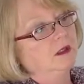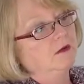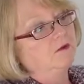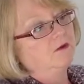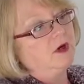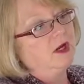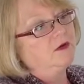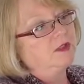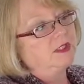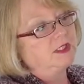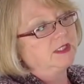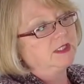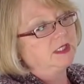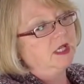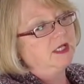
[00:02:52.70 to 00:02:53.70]
round to the
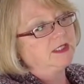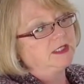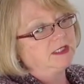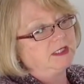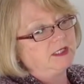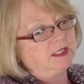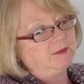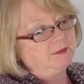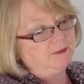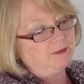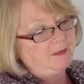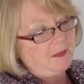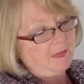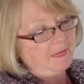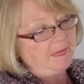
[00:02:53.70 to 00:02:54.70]
side seam
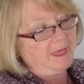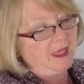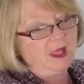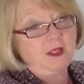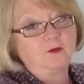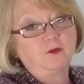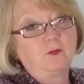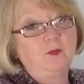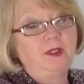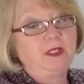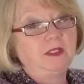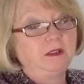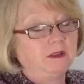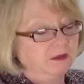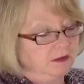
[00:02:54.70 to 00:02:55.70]
and
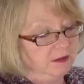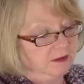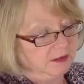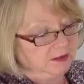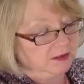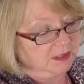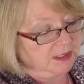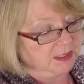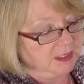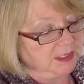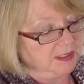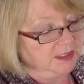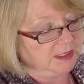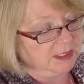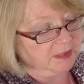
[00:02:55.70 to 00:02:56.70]
repeat the
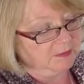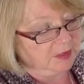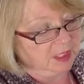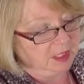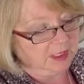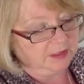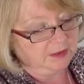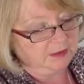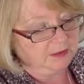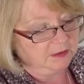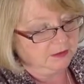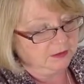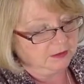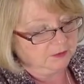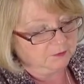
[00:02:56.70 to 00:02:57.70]
side seam line
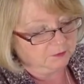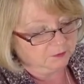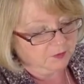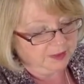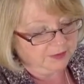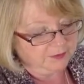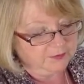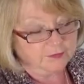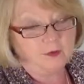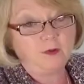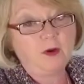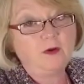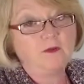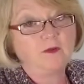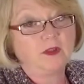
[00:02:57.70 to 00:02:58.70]
right through
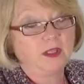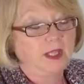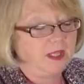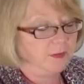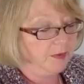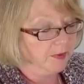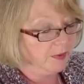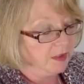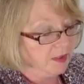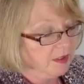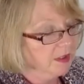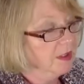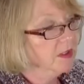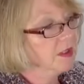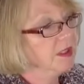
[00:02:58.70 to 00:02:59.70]
over the hip
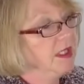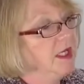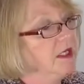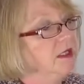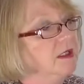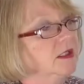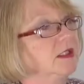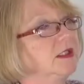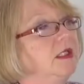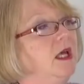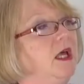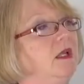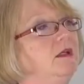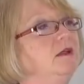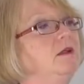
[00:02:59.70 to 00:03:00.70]
to the end of the
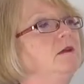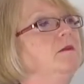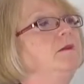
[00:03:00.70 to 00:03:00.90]
stand.